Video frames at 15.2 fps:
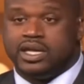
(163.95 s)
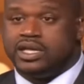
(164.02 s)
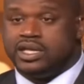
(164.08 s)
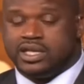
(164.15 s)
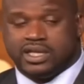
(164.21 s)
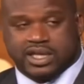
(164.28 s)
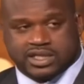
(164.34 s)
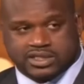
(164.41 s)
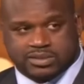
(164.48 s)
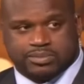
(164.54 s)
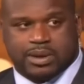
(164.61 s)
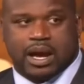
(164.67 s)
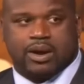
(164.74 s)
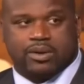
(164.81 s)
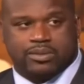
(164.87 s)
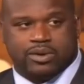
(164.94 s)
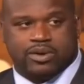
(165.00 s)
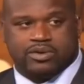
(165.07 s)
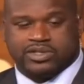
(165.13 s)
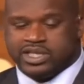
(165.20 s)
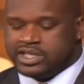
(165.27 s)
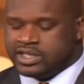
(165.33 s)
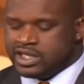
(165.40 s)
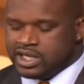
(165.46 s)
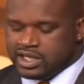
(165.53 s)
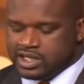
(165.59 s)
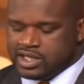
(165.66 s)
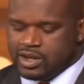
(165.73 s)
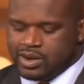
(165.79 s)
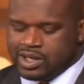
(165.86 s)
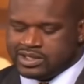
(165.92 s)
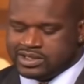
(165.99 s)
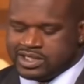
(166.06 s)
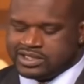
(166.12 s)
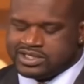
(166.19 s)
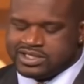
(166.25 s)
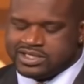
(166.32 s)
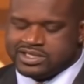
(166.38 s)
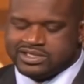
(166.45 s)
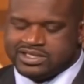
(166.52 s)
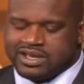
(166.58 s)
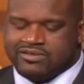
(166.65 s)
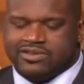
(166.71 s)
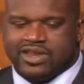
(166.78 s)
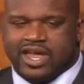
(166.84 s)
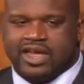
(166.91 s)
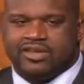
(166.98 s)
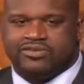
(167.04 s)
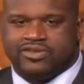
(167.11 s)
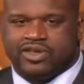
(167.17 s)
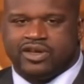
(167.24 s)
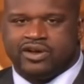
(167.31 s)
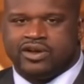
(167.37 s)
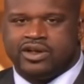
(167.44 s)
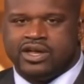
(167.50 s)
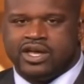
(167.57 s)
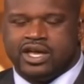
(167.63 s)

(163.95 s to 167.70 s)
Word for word: He need to get some power moves. He, you know what? This is his seventh, eighth year.